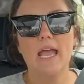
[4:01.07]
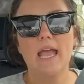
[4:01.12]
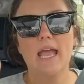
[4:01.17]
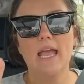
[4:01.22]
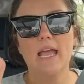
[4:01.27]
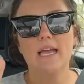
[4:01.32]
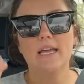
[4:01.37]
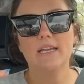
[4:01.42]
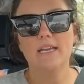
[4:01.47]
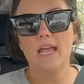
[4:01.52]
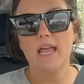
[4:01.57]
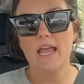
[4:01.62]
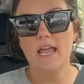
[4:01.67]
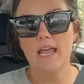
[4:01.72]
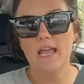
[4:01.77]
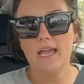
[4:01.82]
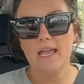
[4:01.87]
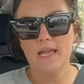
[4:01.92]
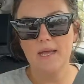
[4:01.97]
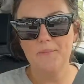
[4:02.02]
and
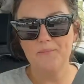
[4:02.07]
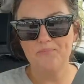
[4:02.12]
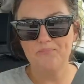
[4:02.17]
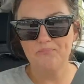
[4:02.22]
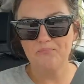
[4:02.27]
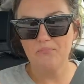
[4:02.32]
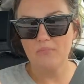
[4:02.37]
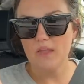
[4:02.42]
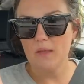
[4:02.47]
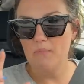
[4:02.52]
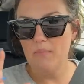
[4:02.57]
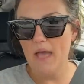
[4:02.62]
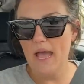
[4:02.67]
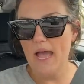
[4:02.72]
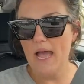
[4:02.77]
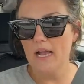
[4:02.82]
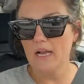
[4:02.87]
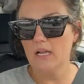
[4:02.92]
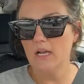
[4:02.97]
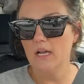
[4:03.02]
a
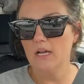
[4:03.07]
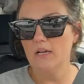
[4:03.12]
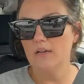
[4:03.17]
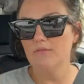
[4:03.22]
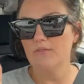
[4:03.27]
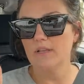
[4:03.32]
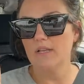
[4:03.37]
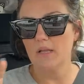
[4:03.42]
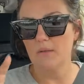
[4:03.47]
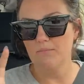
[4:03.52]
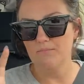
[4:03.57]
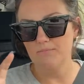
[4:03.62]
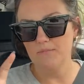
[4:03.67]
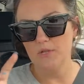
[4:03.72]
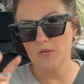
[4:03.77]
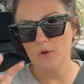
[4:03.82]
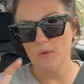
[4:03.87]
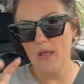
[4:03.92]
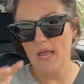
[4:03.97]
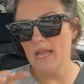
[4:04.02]
pack of like a, you
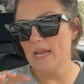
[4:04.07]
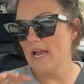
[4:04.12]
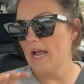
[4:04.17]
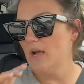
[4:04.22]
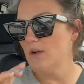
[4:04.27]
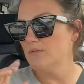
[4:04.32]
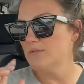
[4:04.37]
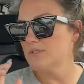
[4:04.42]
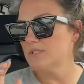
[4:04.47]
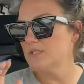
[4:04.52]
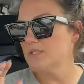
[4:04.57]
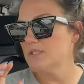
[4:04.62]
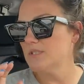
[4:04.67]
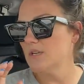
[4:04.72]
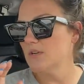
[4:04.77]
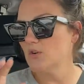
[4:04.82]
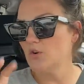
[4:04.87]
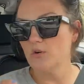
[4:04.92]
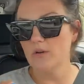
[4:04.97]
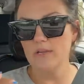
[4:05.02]
know, 8 ounce
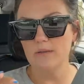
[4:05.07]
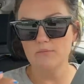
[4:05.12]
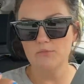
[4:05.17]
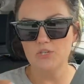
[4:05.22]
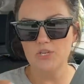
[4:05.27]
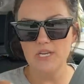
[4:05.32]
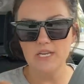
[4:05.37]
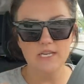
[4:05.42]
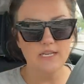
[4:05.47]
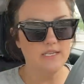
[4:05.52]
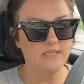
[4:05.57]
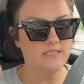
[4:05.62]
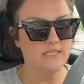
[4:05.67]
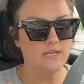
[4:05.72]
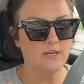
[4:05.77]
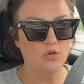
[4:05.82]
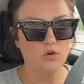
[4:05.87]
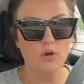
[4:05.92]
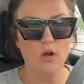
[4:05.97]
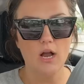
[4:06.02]
cream cheese
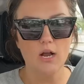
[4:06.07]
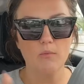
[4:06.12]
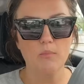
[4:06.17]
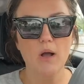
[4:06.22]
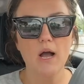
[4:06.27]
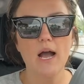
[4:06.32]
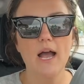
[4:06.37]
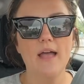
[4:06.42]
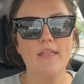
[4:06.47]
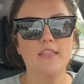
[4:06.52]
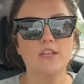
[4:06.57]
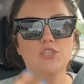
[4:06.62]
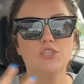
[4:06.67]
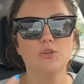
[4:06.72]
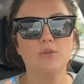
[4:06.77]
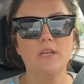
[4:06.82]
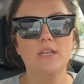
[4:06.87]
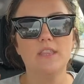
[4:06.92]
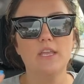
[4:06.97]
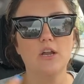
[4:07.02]
in a crock pot. And then
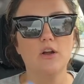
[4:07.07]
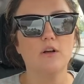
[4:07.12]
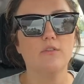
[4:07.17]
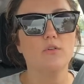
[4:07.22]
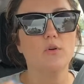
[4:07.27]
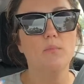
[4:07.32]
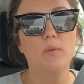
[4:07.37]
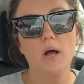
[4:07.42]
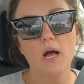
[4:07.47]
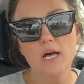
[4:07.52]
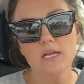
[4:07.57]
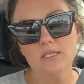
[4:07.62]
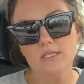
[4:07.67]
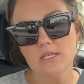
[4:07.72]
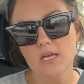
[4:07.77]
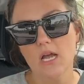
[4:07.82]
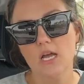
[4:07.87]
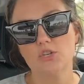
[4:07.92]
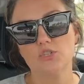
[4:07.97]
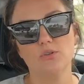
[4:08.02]
she'll eat that over
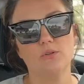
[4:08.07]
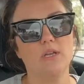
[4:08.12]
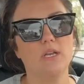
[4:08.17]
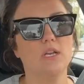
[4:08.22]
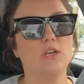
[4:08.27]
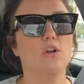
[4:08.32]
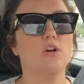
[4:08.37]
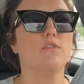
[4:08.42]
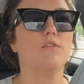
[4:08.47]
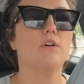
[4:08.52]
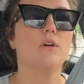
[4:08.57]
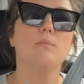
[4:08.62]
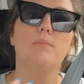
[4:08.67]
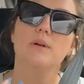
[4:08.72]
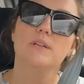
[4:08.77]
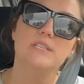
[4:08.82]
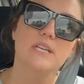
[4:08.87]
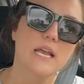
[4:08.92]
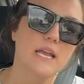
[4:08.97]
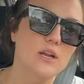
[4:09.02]
pasta. She'll eat it over
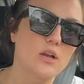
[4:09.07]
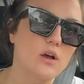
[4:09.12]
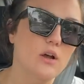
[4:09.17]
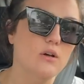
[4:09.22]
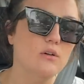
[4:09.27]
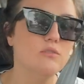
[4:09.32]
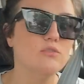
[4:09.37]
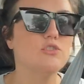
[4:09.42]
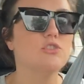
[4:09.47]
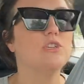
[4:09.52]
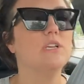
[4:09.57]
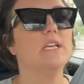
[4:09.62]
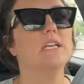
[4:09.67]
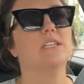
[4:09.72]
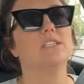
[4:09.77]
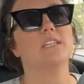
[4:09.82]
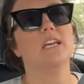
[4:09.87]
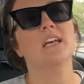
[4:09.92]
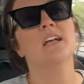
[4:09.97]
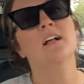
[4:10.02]
potatoes. She
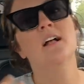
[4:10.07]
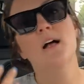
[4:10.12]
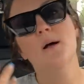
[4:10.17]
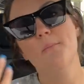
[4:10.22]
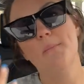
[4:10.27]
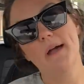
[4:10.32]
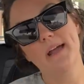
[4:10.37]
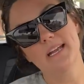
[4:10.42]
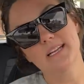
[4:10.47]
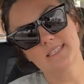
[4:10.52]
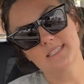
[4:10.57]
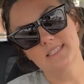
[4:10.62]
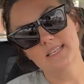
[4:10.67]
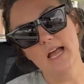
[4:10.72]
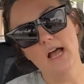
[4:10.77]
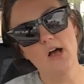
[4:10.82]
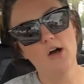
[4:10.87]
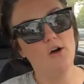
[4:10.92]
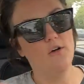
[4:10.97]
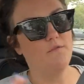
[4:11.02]
eats it by
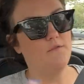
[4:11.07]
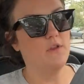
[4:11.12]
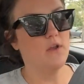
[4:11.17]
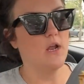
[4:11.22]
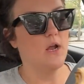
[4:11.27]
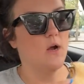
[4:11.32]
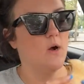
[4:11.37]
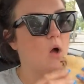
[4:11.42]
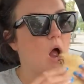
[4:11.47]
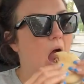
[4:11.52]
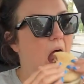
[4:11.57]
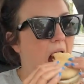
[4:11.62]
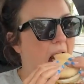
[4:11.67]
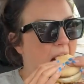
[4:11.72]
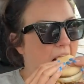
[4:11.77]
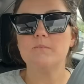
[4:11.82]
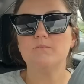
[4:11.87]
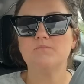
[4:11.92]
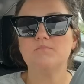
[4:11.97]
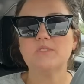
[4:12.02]
itself. You know,
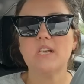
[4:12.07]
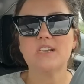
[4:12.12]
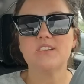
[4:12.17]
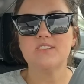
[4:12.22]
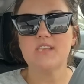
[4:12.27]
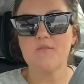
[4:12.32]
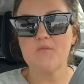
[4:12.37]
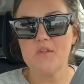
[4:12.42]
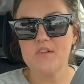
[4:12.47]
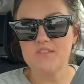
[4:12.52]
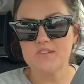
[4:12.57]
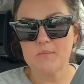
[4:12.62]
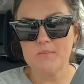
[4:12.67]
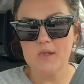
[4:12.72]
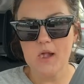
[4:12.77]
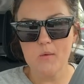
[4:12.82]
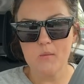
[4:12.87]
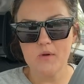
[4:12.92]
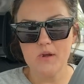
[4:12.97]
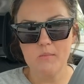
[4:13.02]
that's definitely something
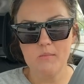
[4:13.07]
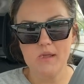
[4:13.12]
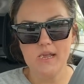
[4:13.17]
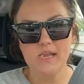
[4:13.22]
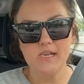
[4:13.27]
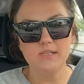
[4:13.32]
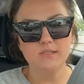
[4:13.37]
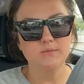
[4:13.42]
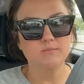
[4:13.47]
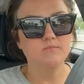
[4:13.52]
I want to make